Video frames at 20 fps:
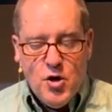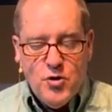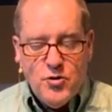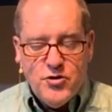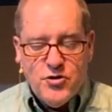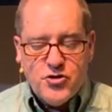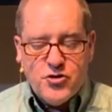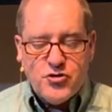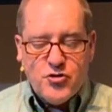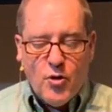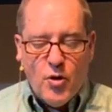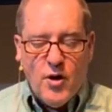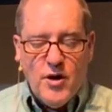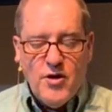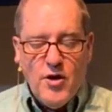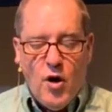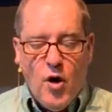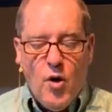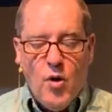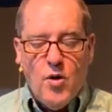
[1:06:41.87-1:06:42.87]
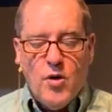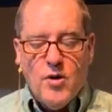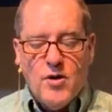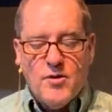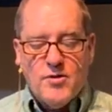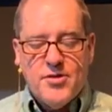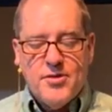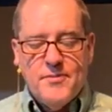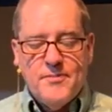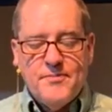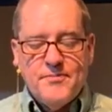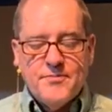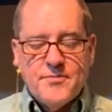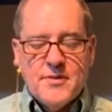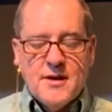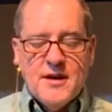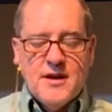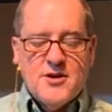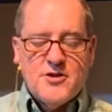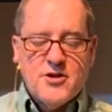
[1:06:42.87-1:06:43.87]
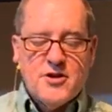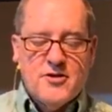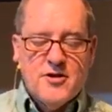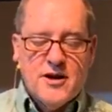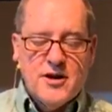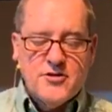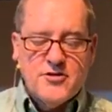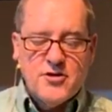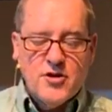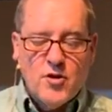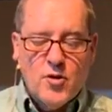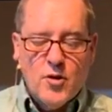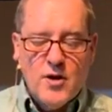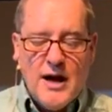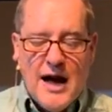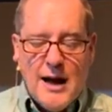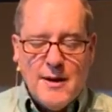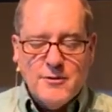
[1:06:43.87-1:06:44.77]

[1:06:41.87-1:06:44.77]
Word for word: who destroy the whole earth declares the Lord,